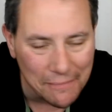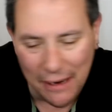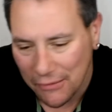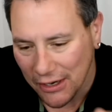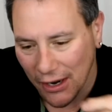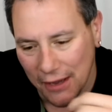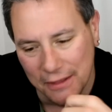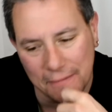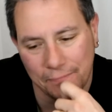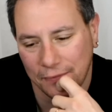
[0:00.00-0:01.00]
of memory on
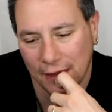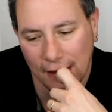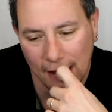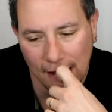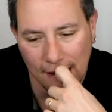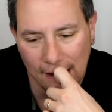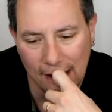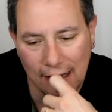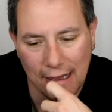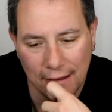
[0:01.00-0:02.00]
them.
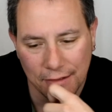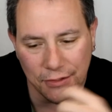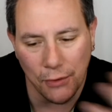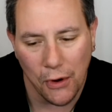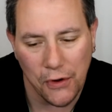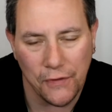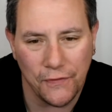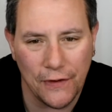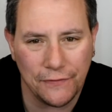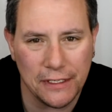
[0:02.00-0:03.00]
Uh,
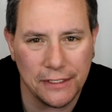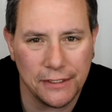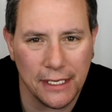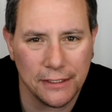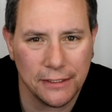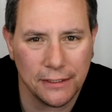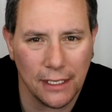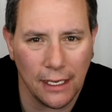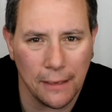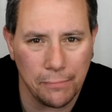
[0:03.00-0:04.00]
256
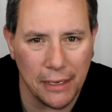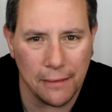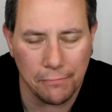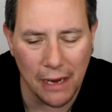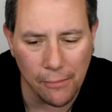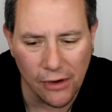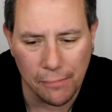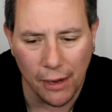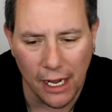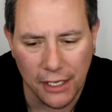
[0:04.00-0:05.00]
uh, bit memory
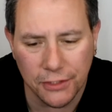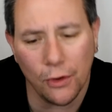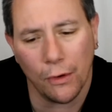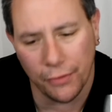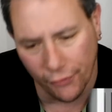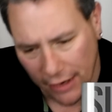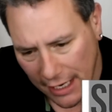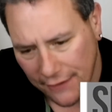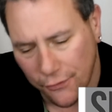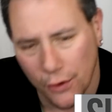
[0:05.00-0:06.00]
bus or
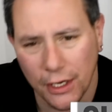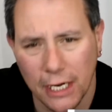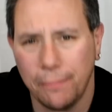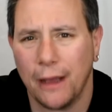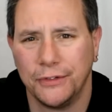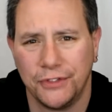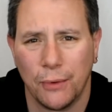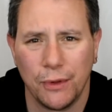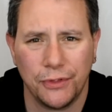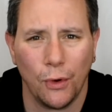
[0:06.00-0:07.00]
384. They're going to probably
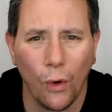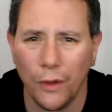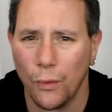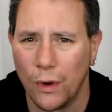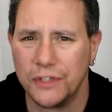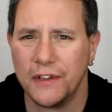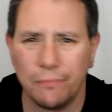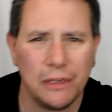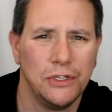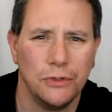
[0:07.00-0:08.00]
stick with all the ones
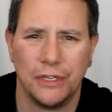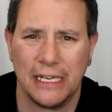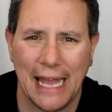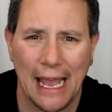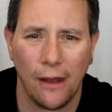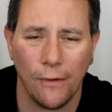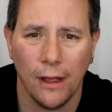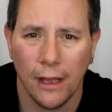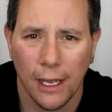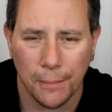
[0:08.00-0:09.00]
they've been using now,
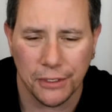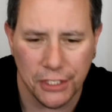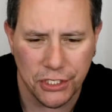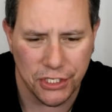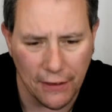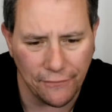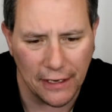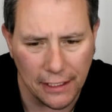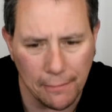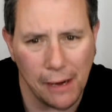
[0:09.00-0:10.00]
but just
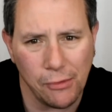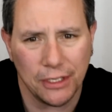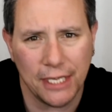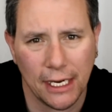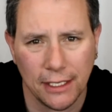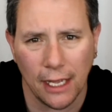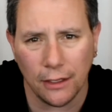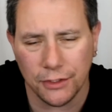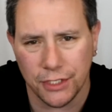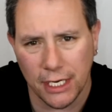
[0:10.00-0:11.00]
shifting the memory
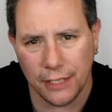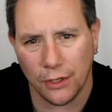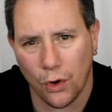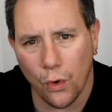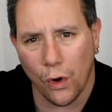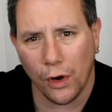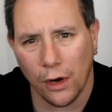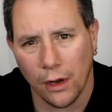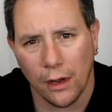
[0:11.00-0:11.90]
technology and the core